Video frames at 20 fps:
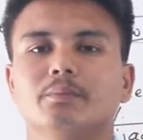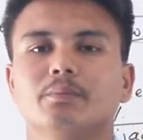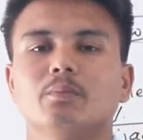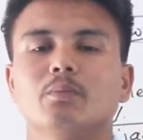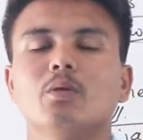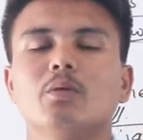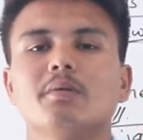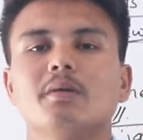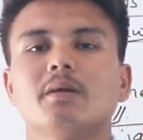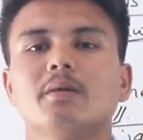
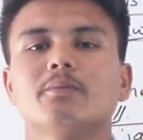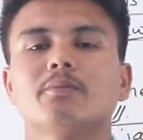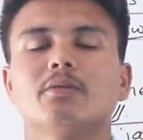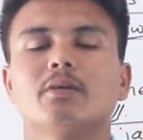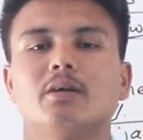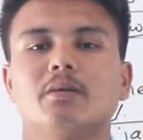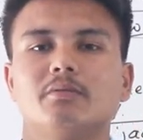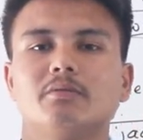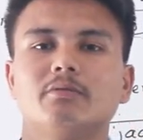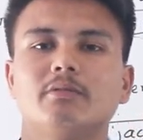Moving
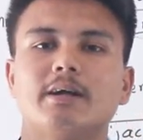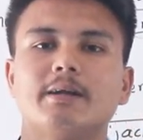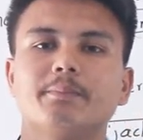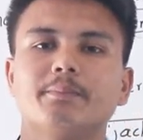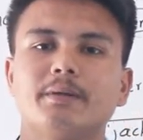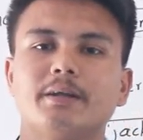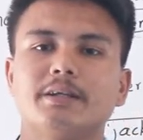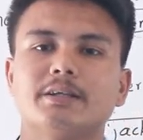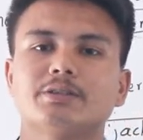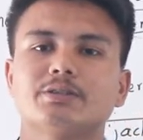from one
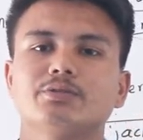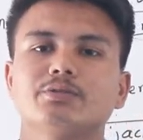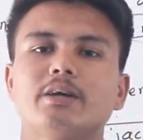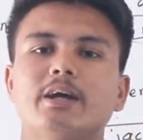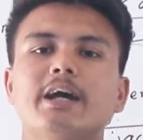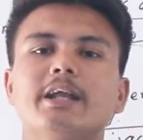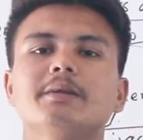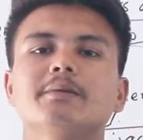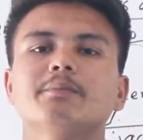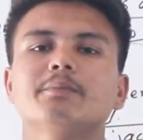place
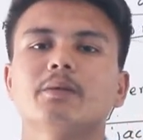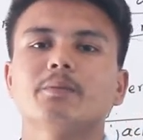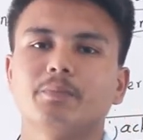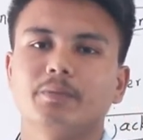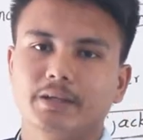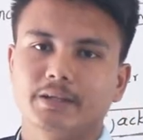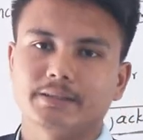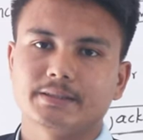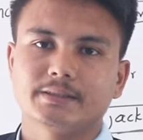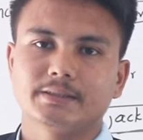to another
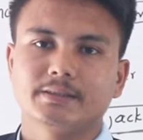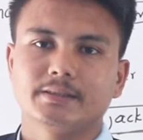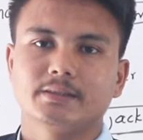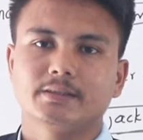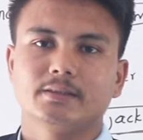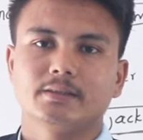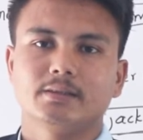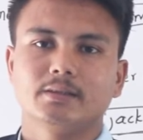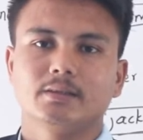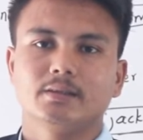place.
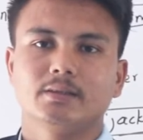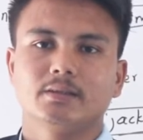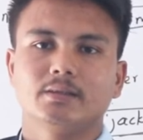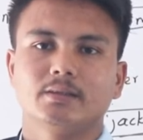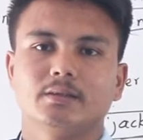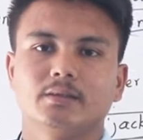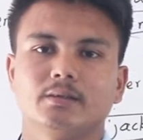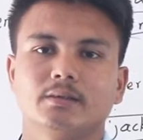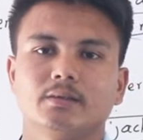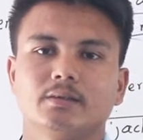
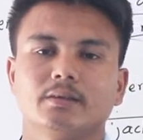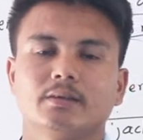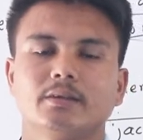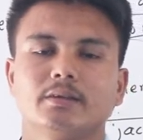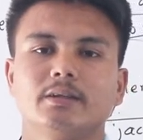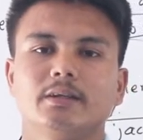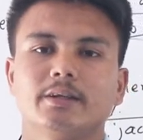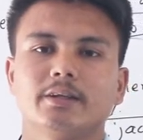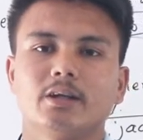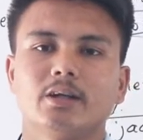
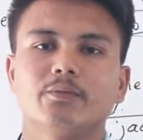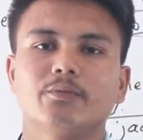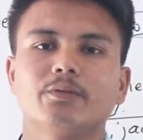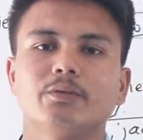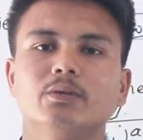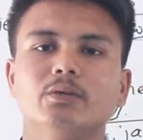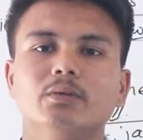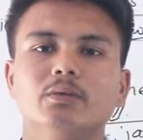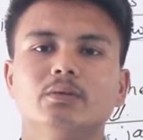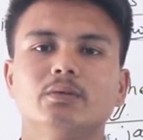Clear all of
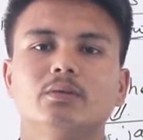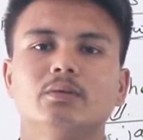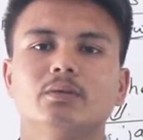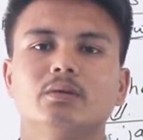you?